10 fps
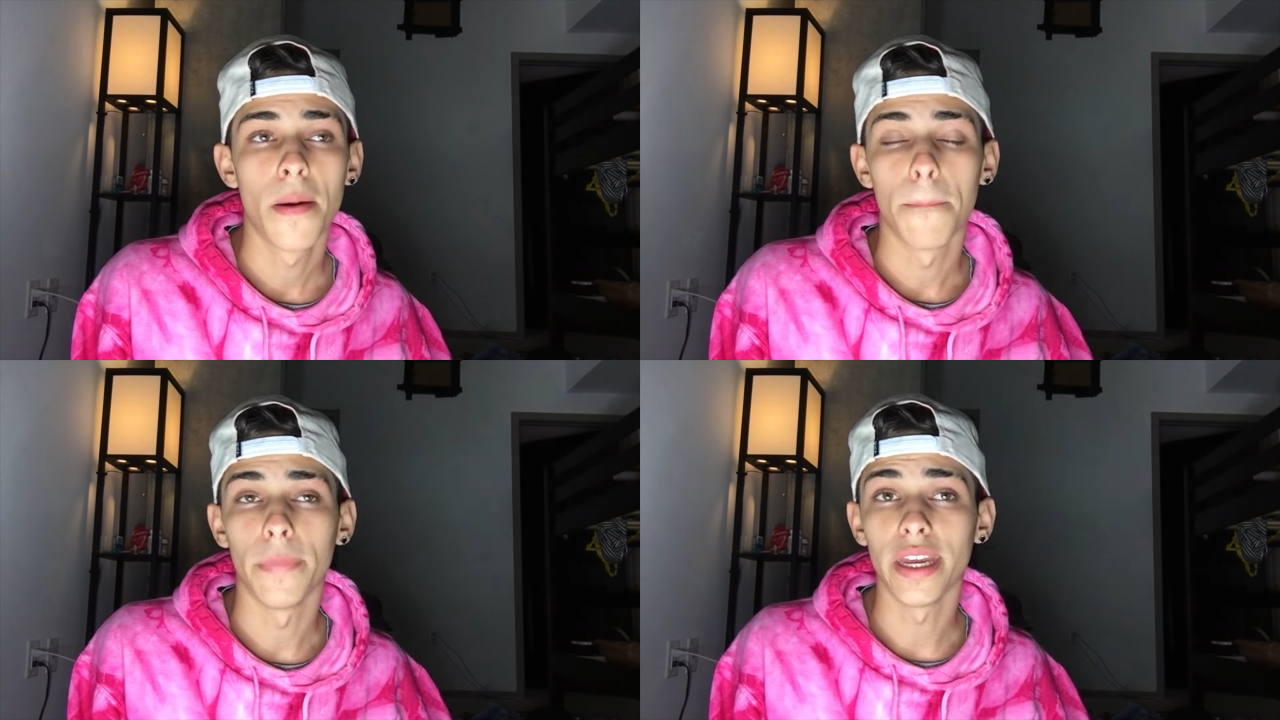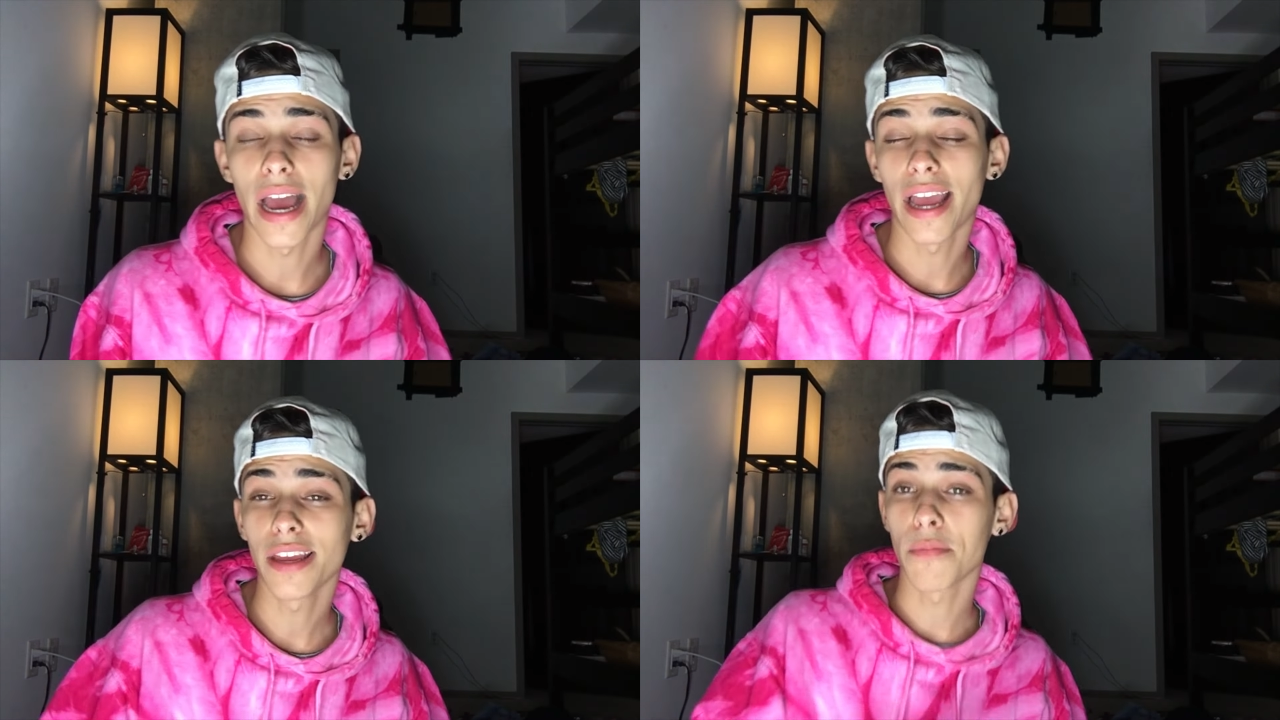Me,
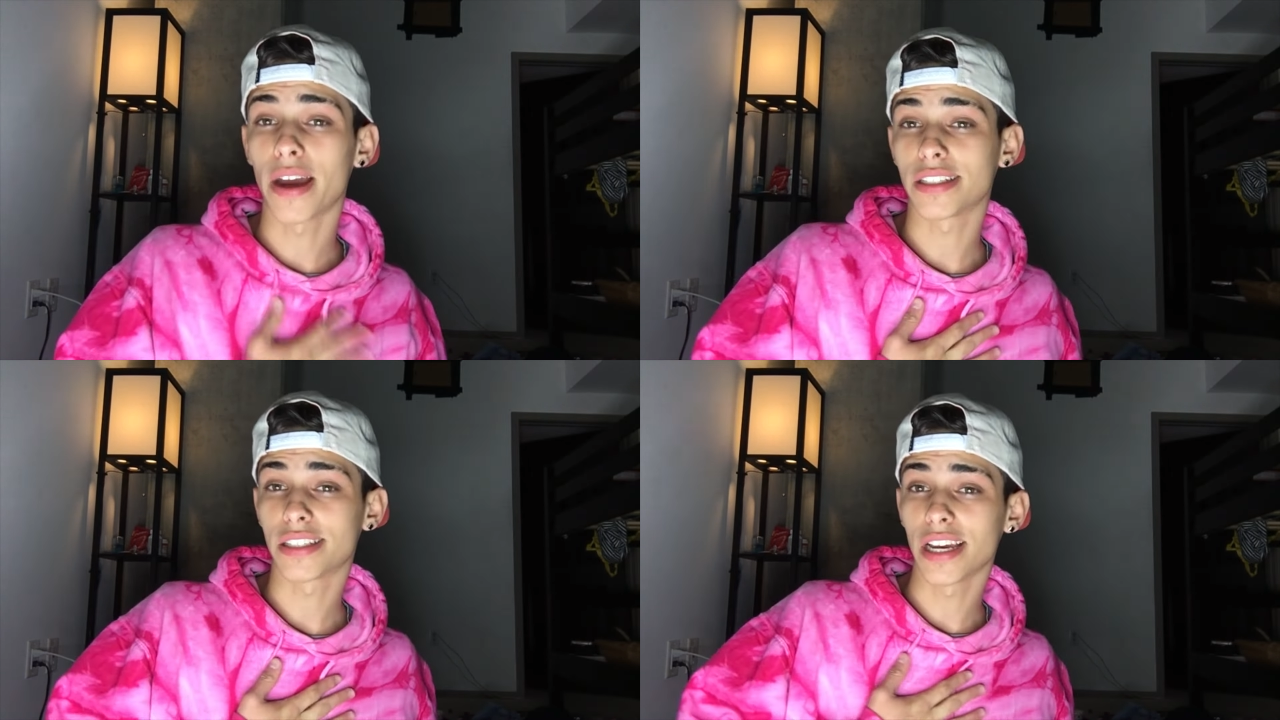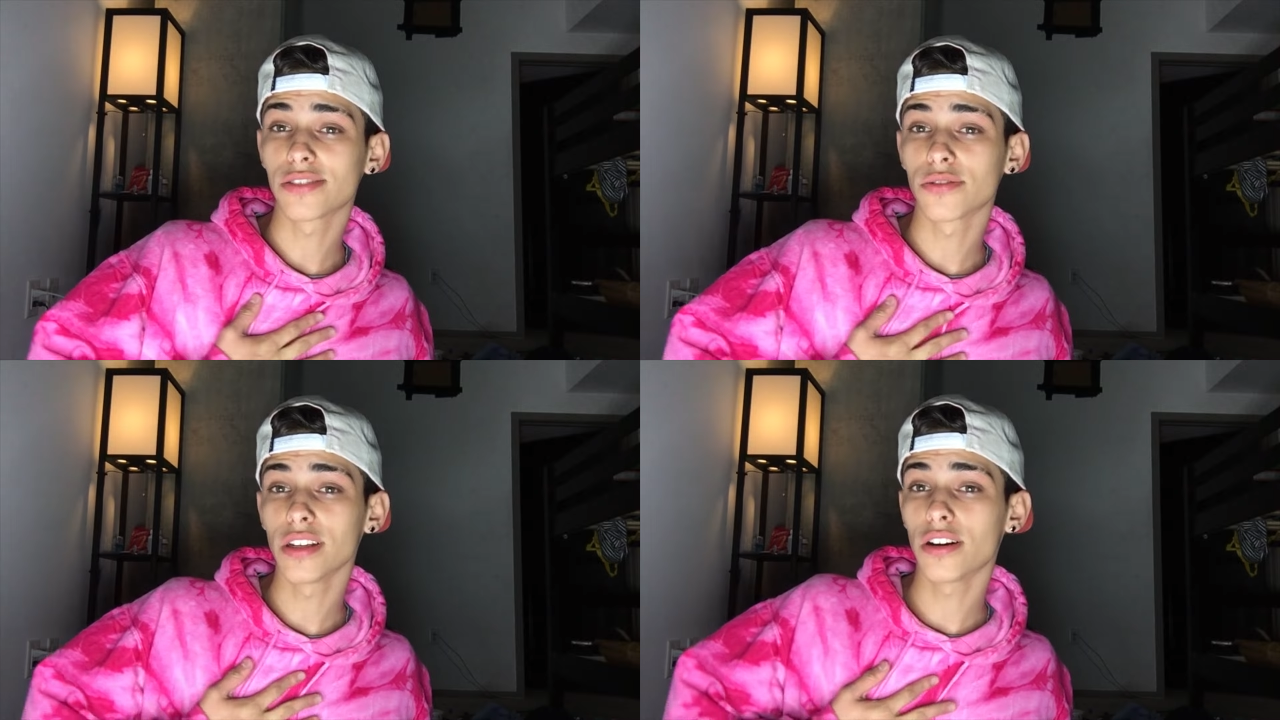I hit my
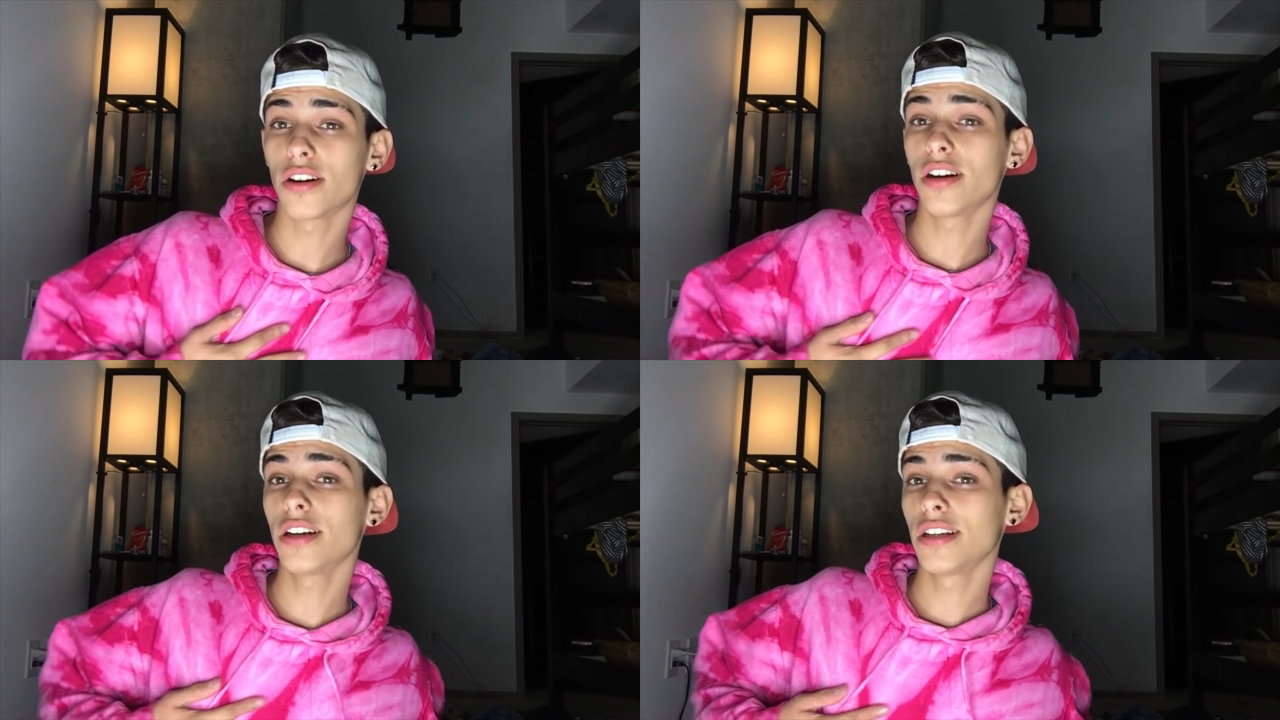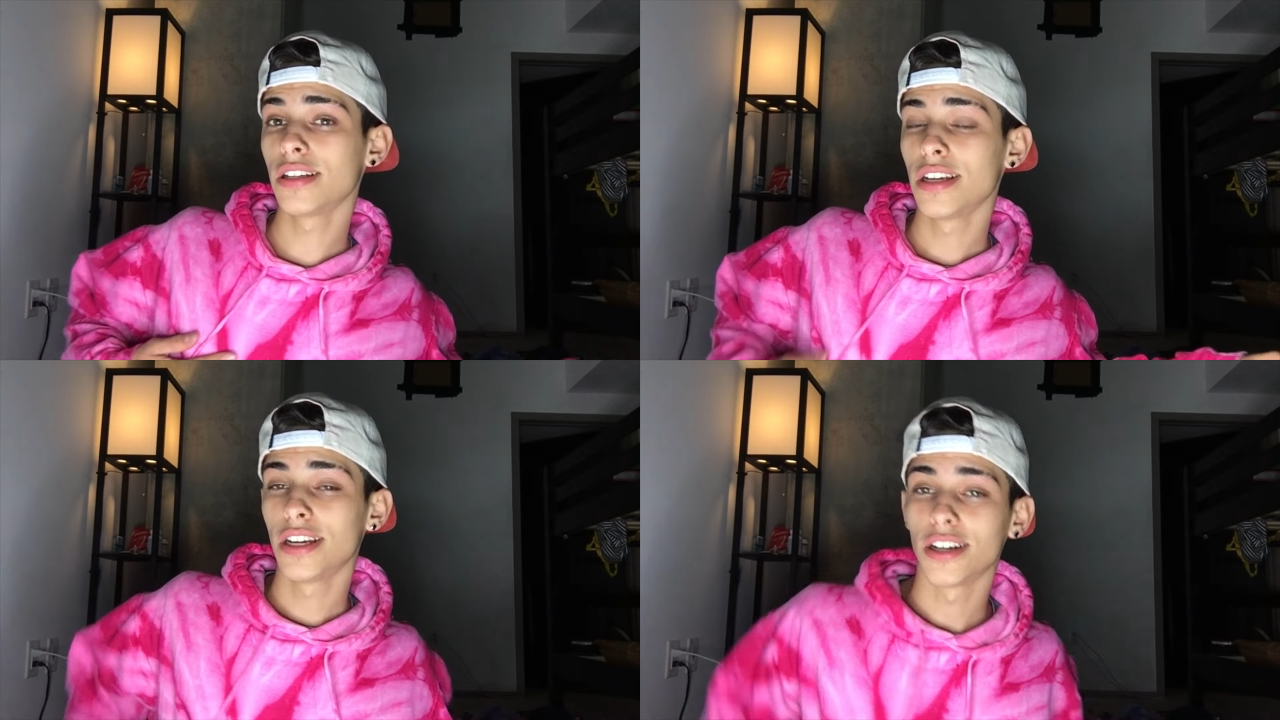chest really hard.
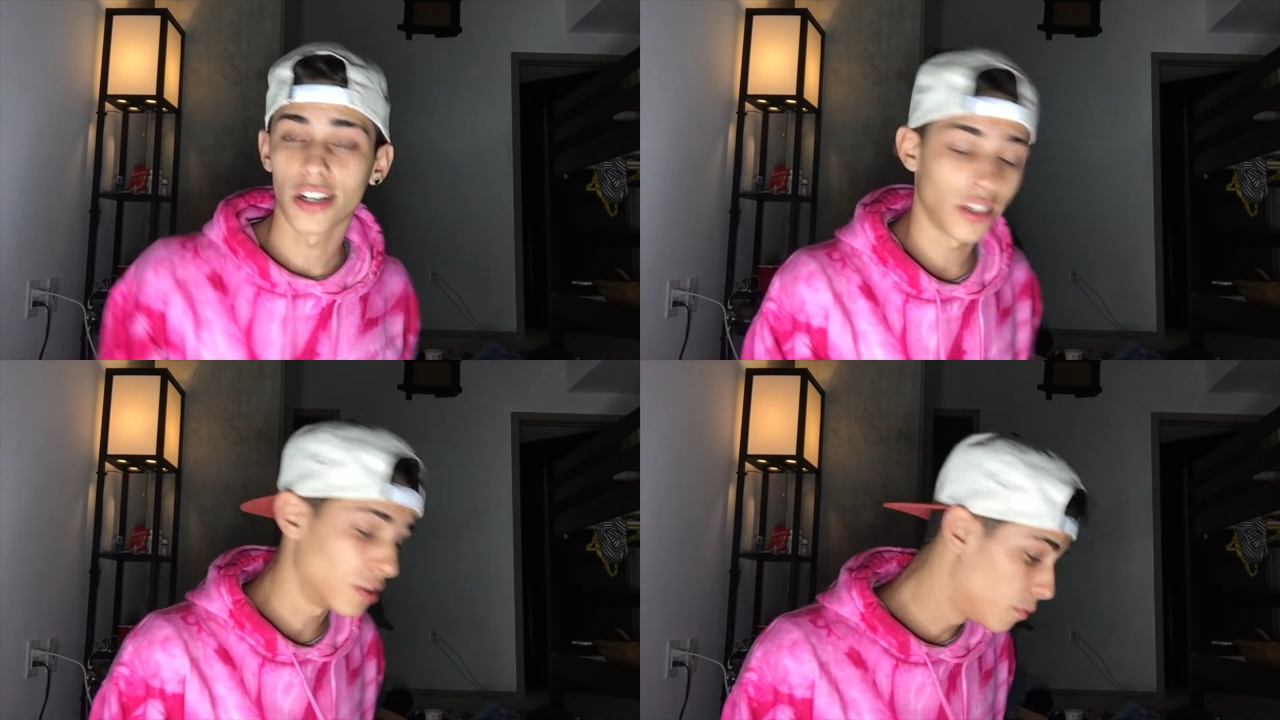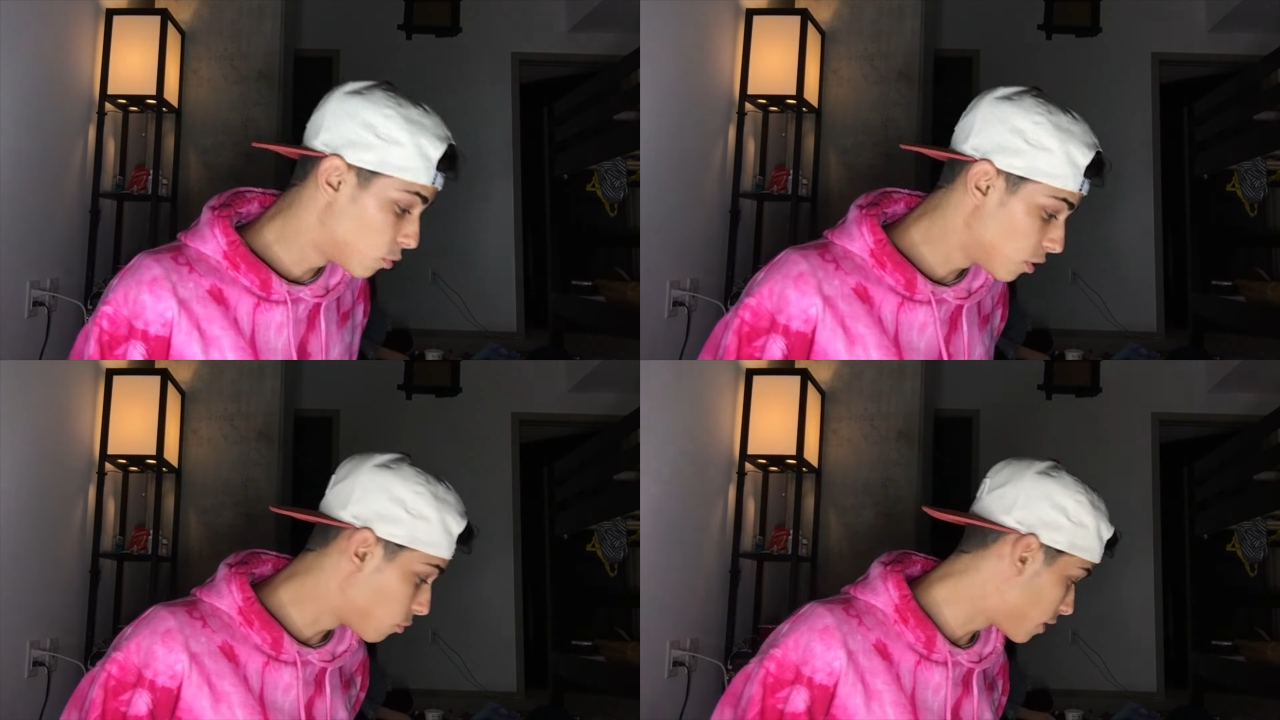Your
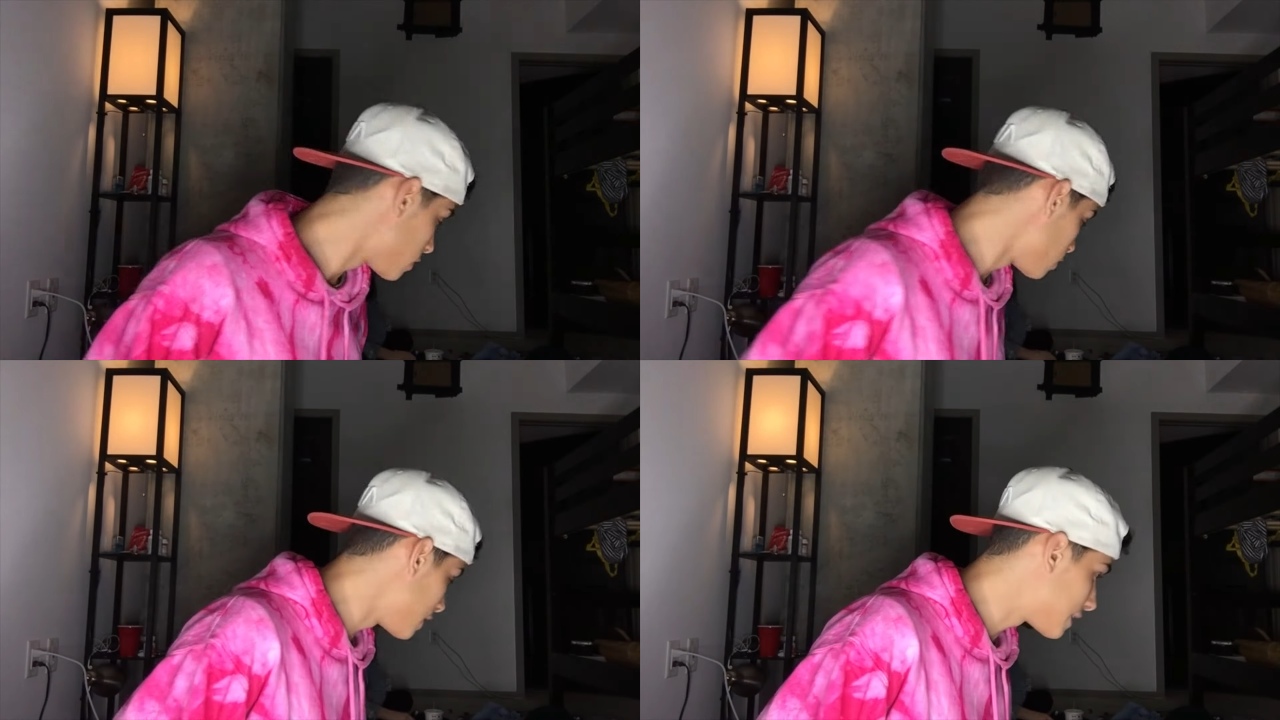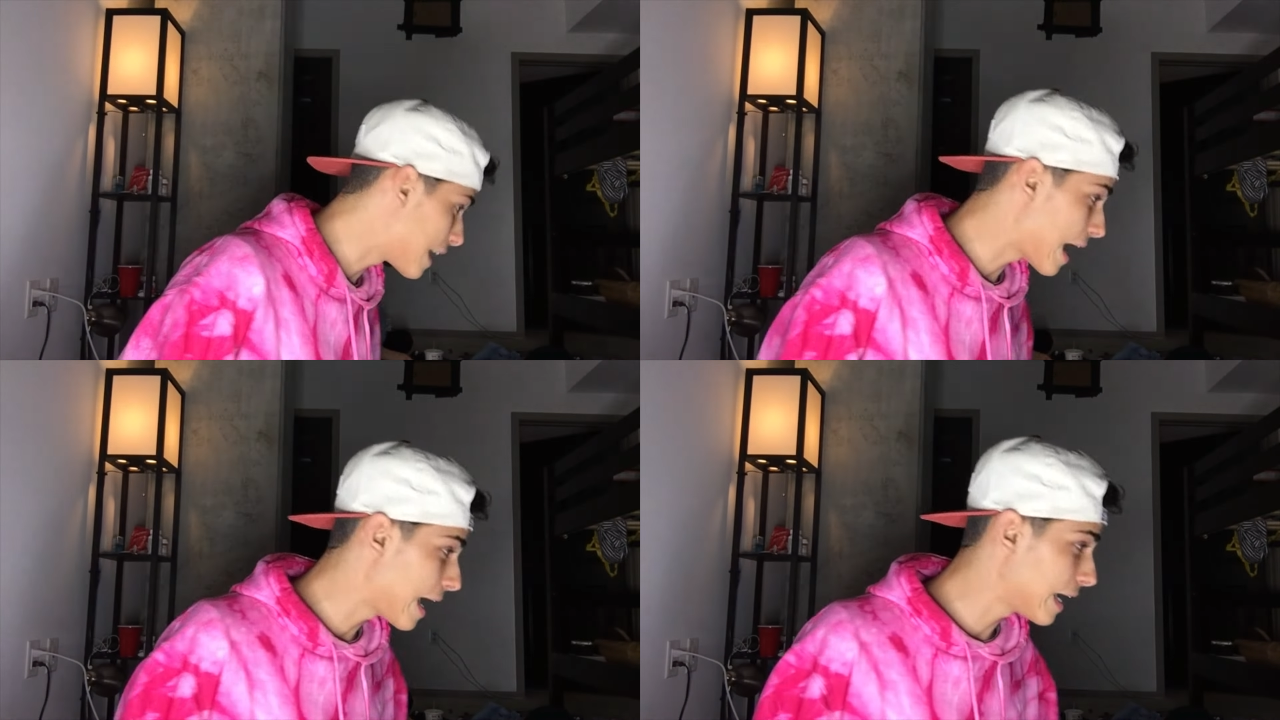boy went to get that